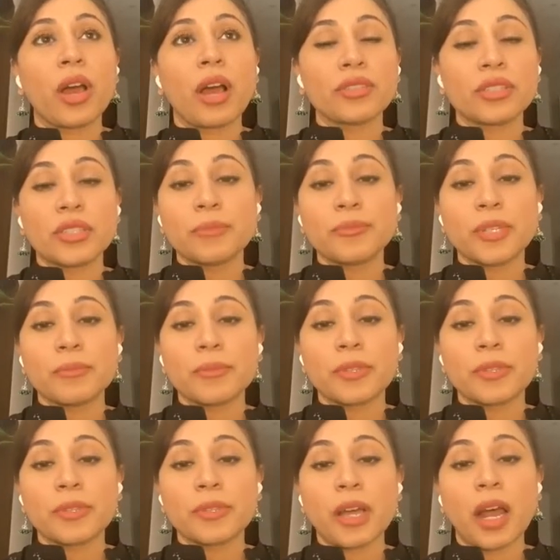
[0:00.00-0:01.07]
how the
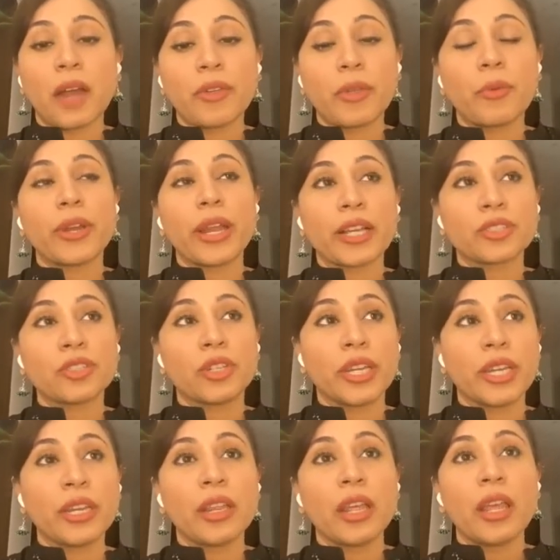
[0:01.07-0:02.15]
symptoms are, we would
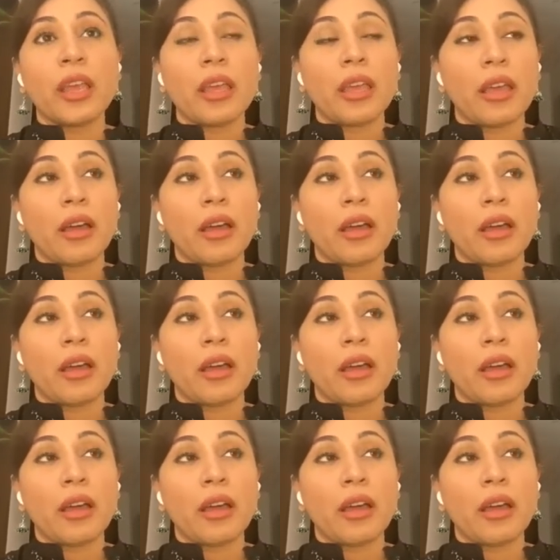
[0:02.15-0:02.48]
actually,